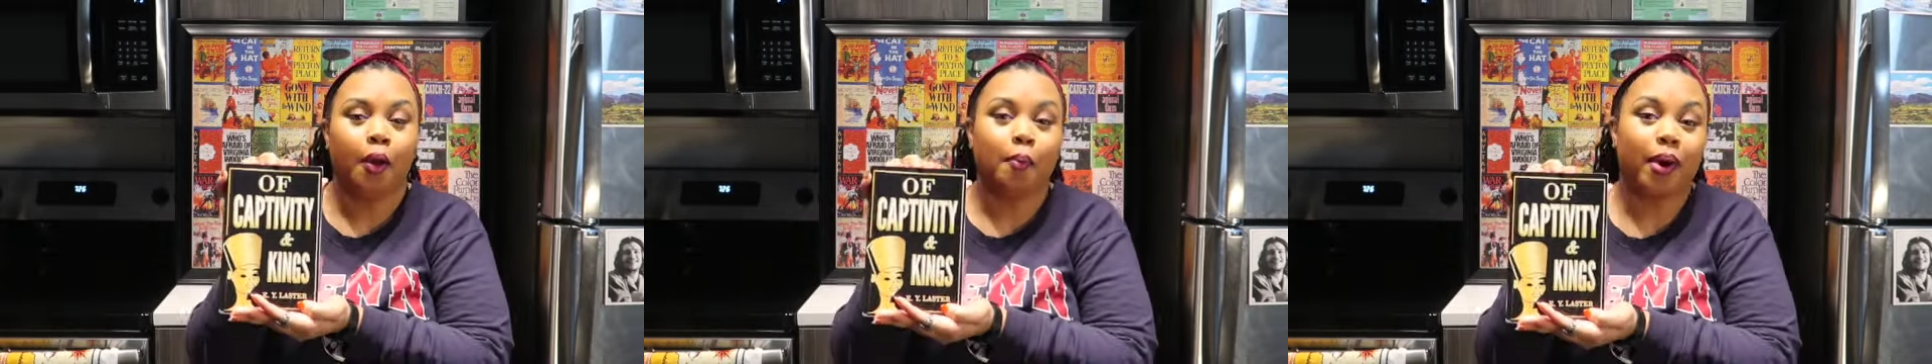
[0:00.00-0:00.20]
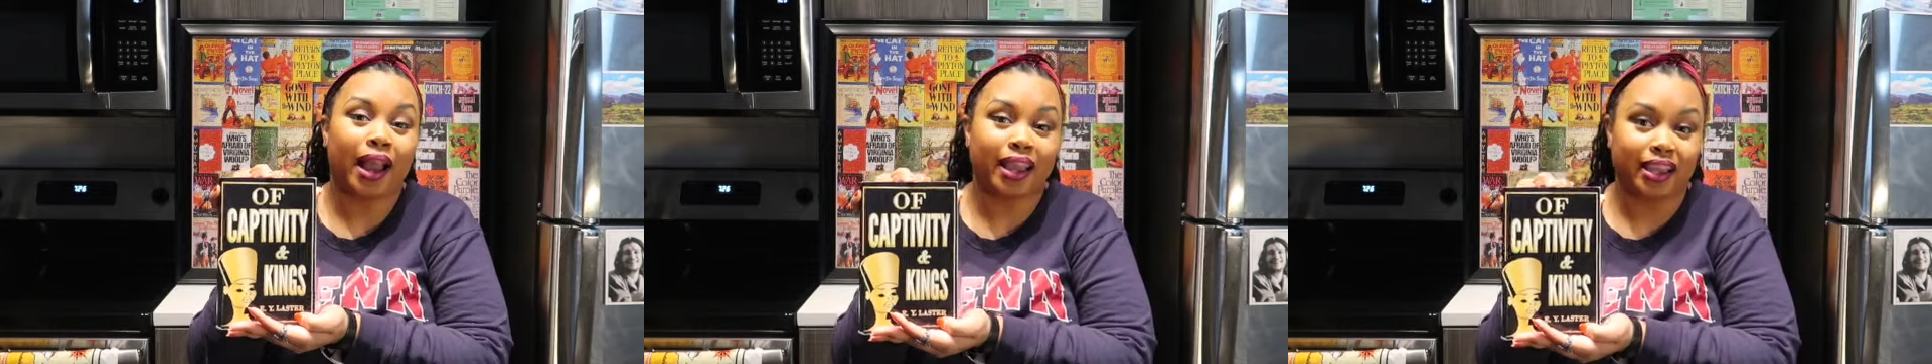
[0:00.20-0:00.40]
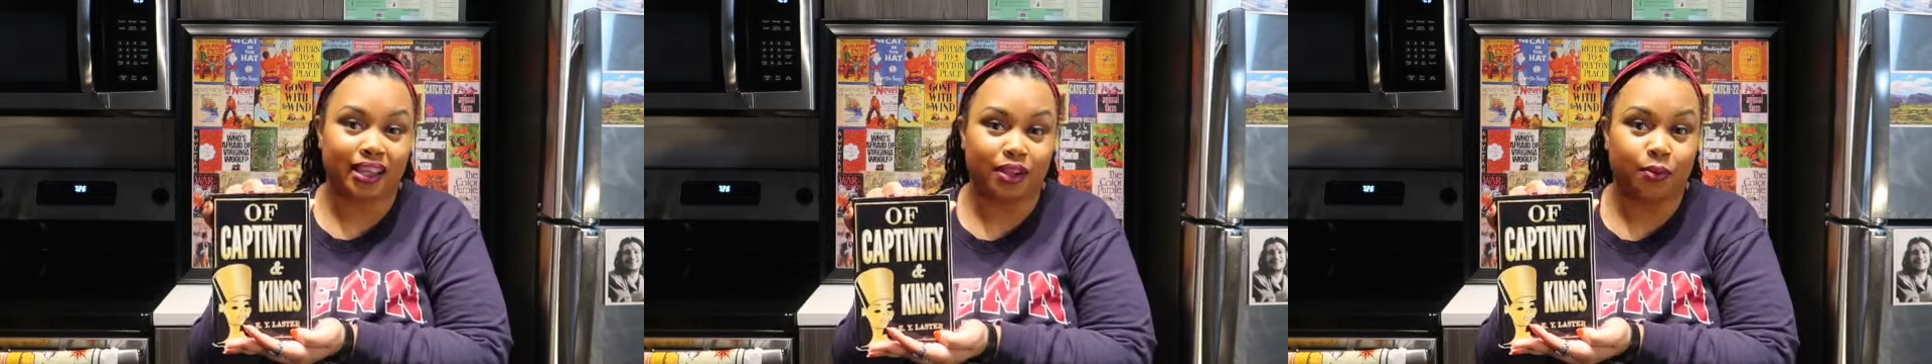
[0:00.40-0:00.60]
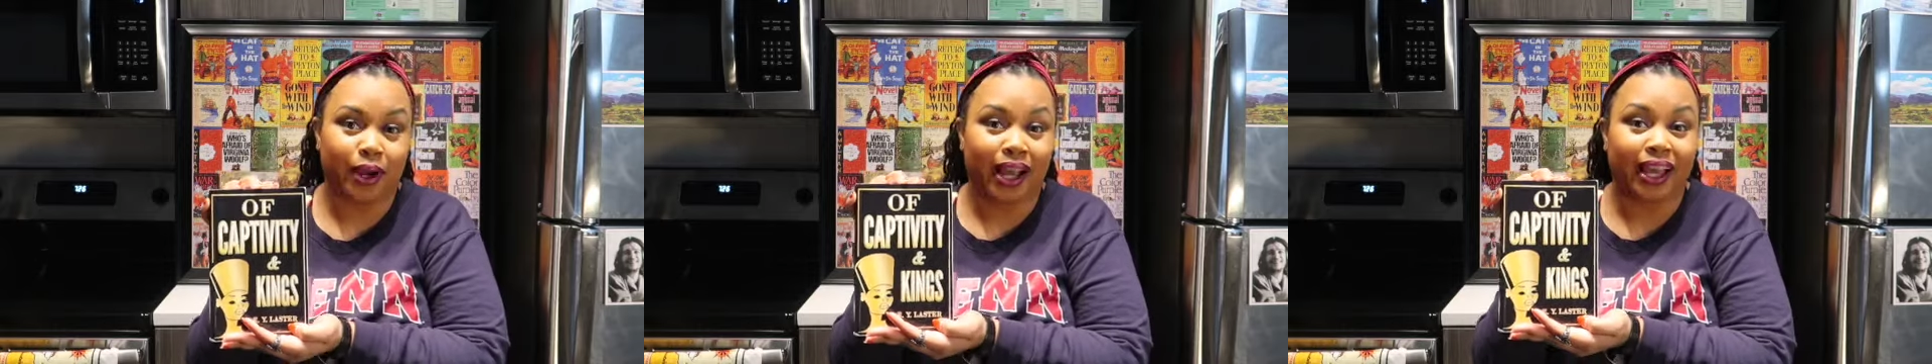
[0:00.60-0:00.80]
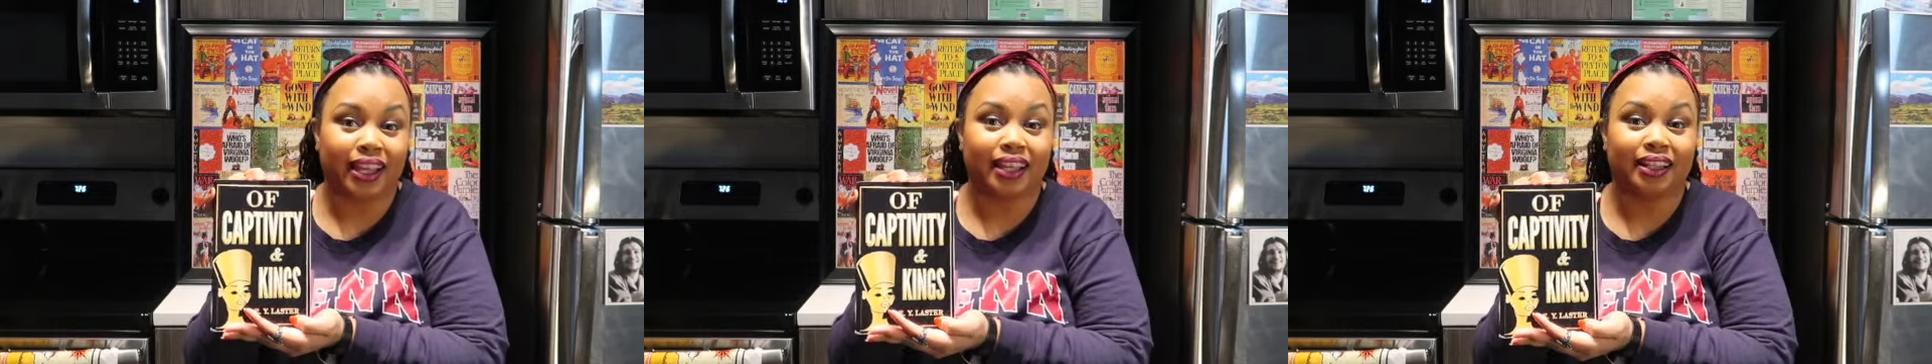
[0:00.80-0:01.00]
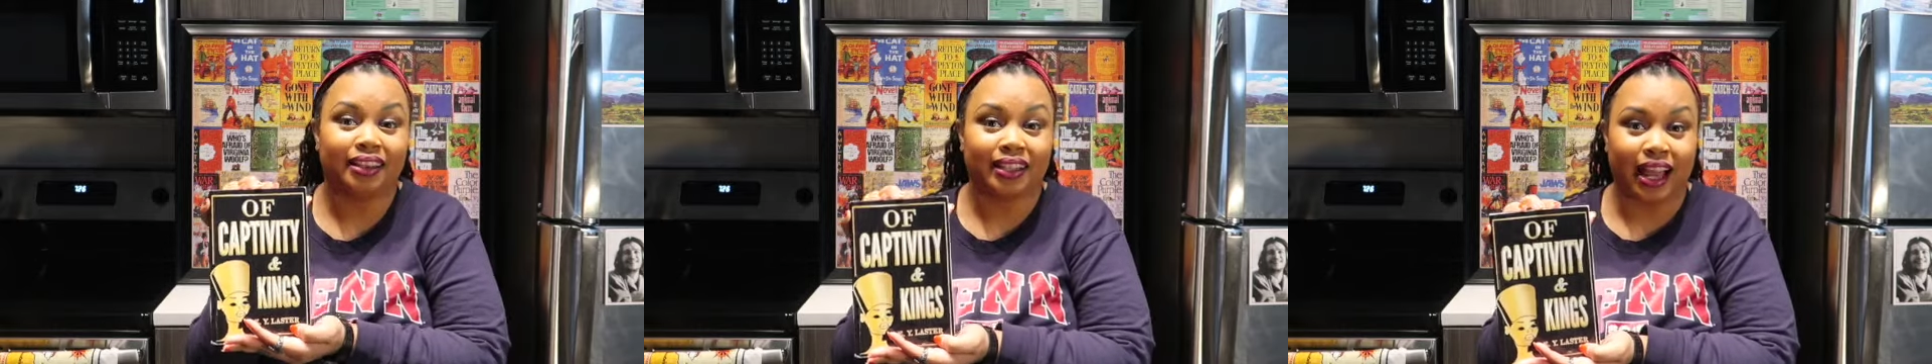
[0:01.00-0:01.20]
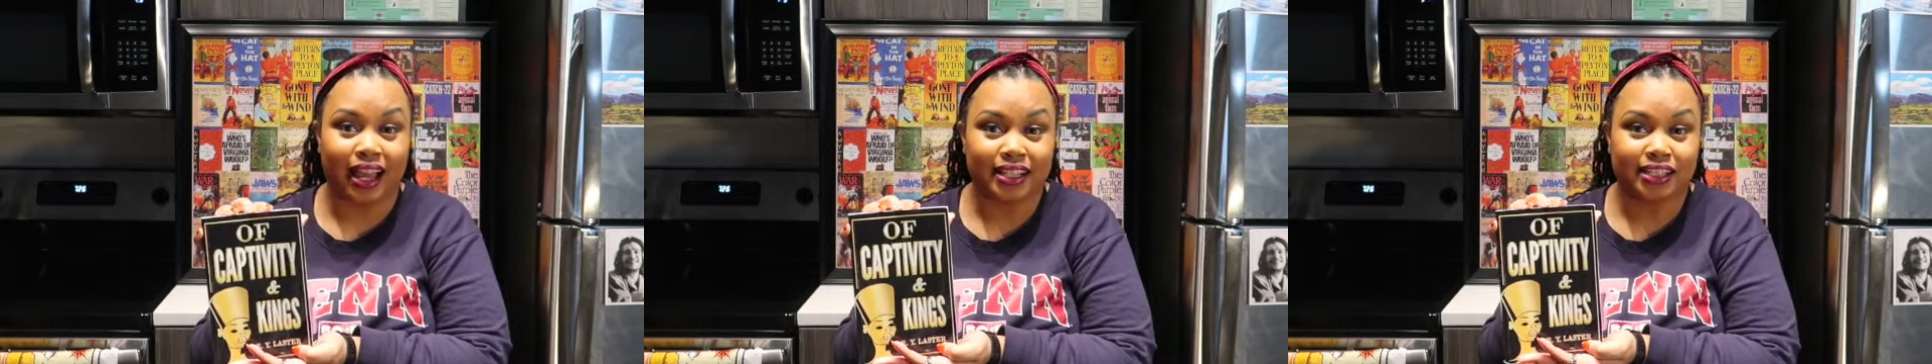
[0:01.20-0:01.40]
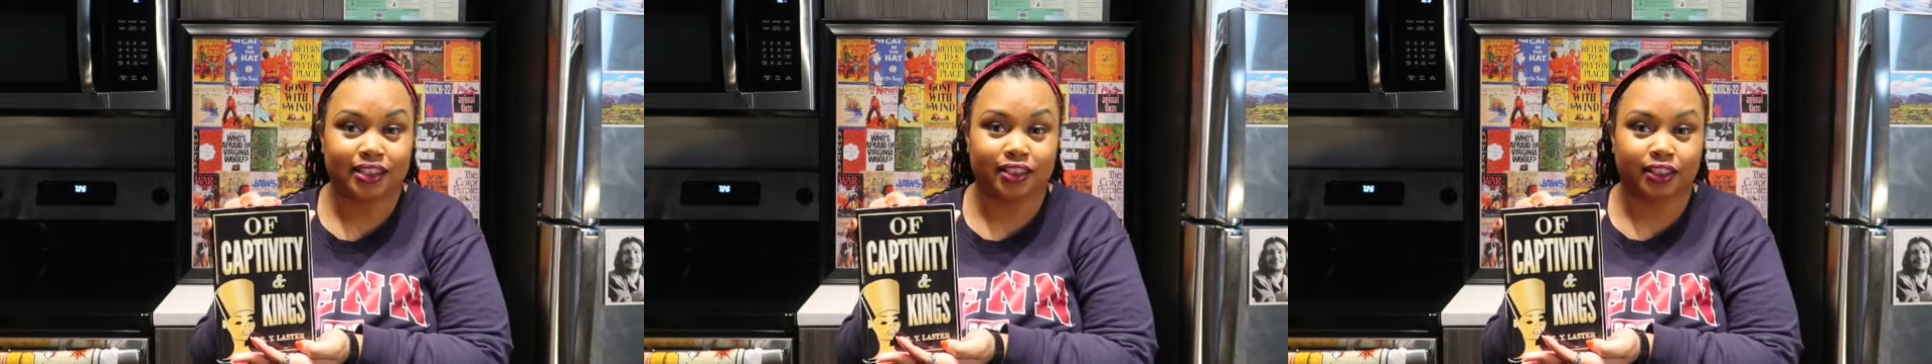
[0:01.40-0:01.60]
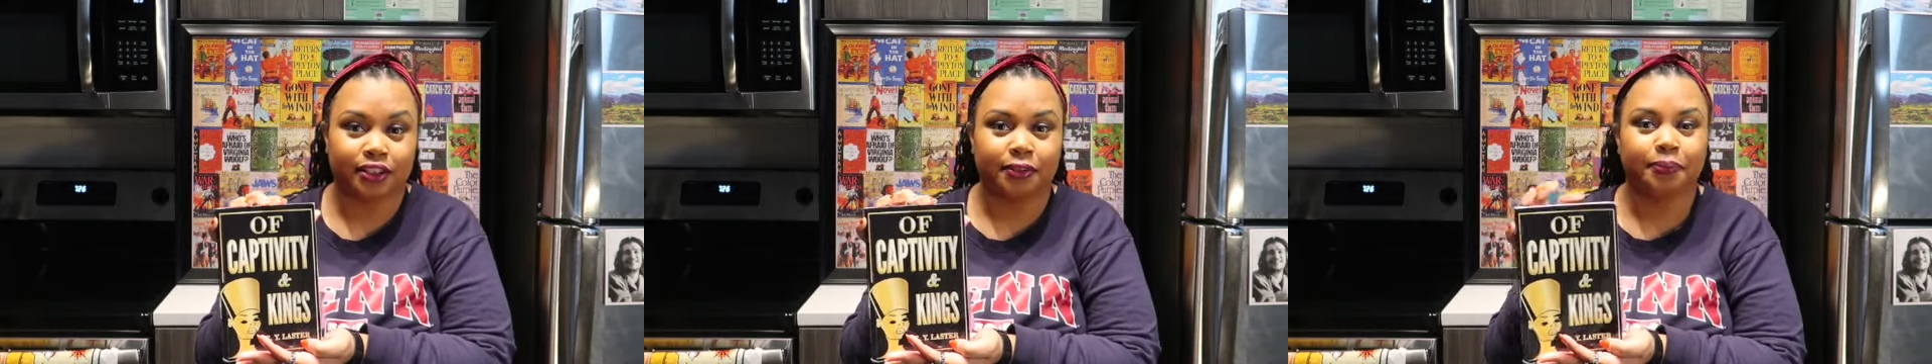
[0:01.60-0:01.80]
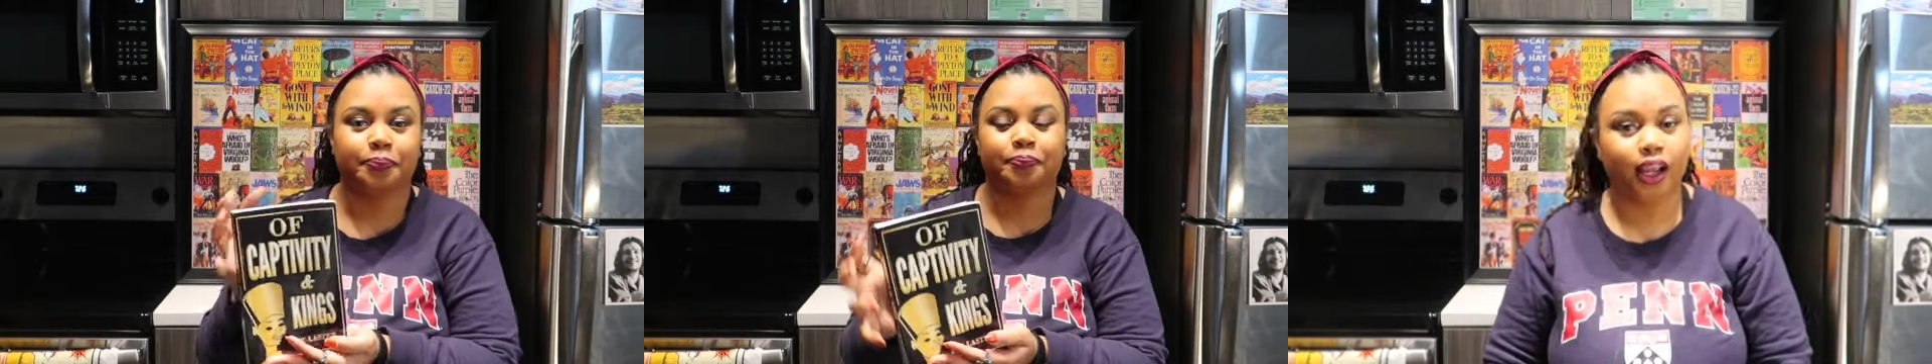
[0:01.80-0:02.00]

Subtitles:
by E.Y. Laster.